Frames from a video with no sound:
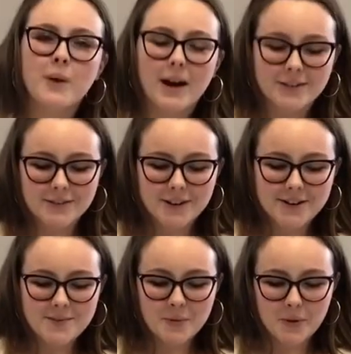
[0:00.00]
bonds are
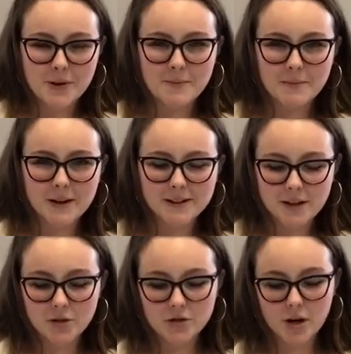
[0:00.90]
very important because
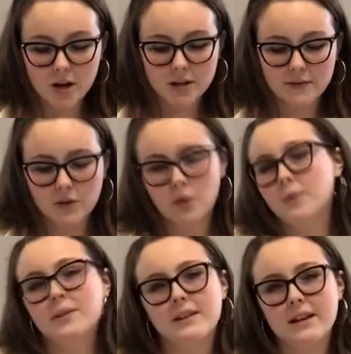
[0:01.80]
they are strong enough to
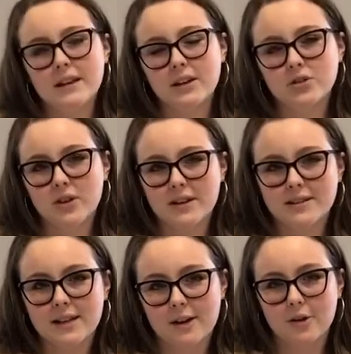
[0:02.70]
hold the DNA strands
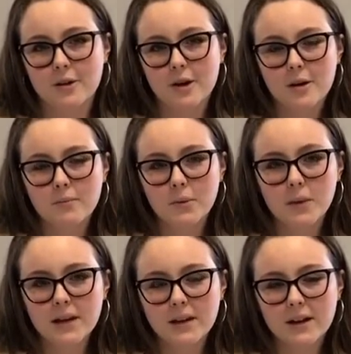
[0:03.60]
together, but
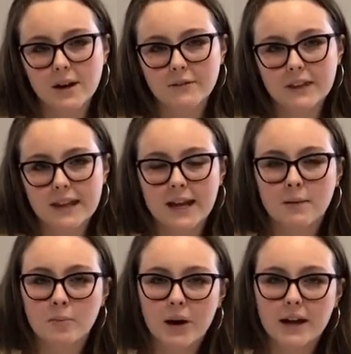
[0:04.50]
weak enough that they
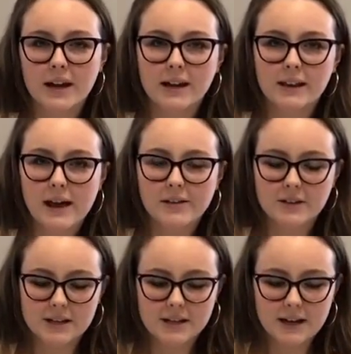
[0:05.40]
can break and allow the
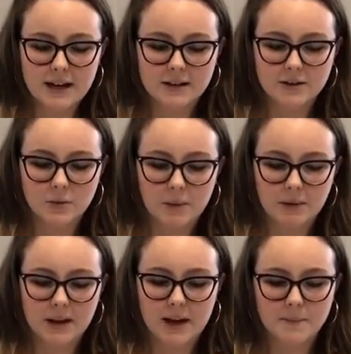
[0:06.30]
DNA to
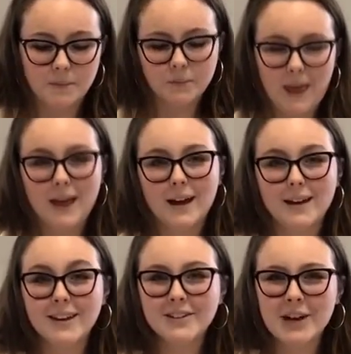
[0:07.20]
replicate.
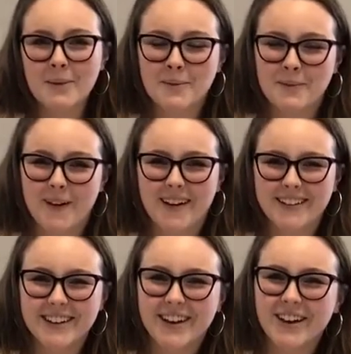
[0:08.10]
Another type of
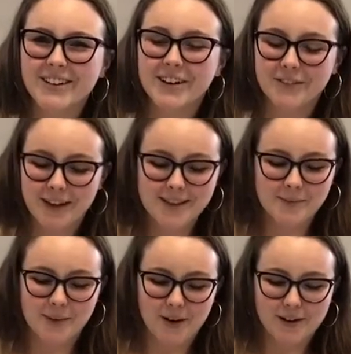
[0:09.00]
bond, called a
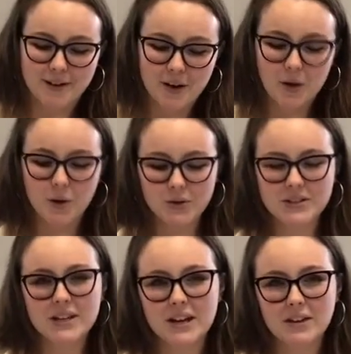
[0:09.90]
covalent bond, holds
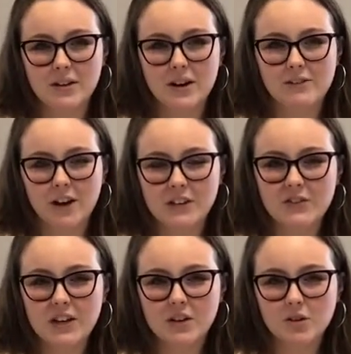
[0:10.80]
together a
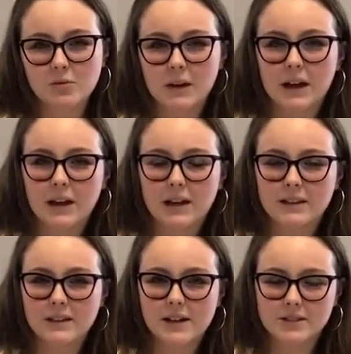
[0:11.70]
phosphate group
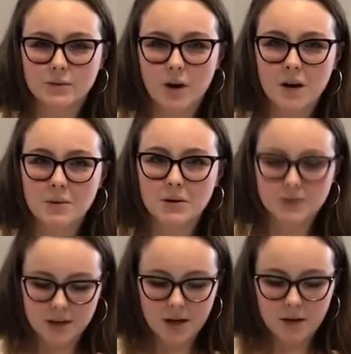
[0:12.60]
and
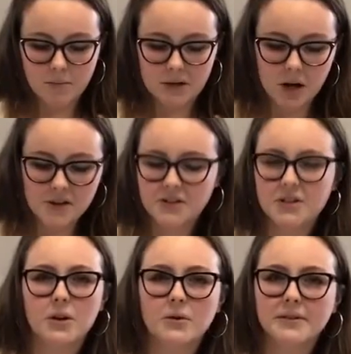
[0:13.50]
deoxyribose, but
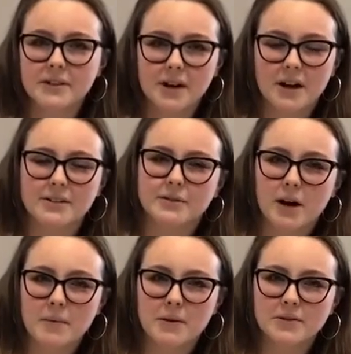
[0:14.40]
also the
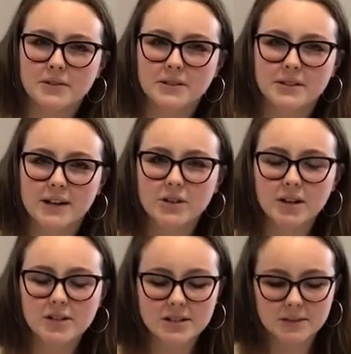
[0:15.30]
deoxyribose to the
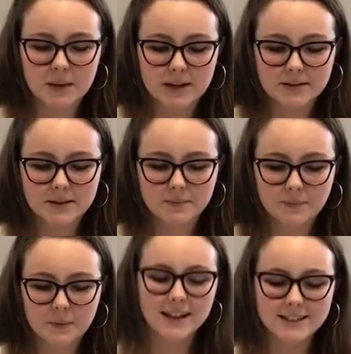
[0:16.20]
nitrogenous base.
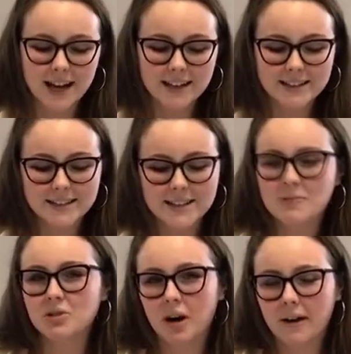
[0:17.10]
A scientist
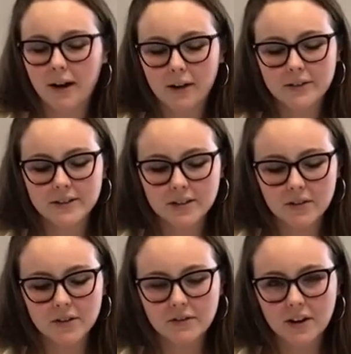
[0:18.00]
named Chargaff
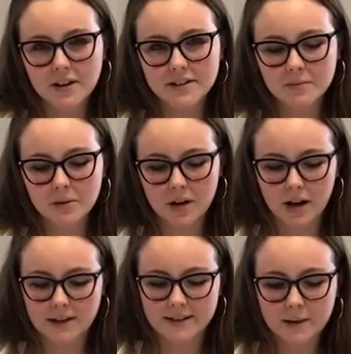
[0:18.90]
discovered a very simple
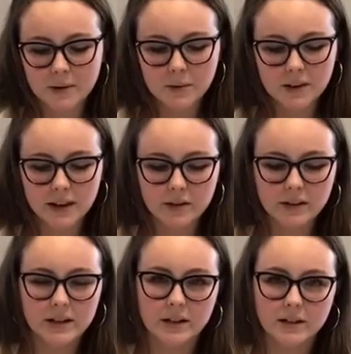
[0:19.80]
concept that would later
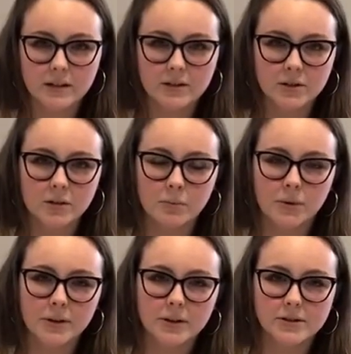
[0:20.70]
lead to an
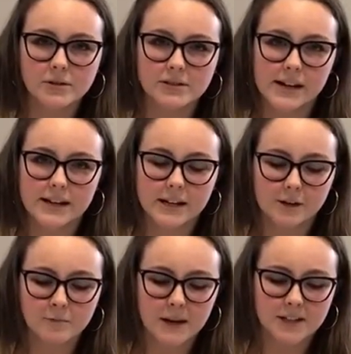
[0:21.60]
important understanding
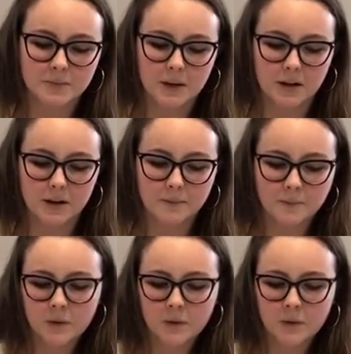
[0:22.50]
of base pairing.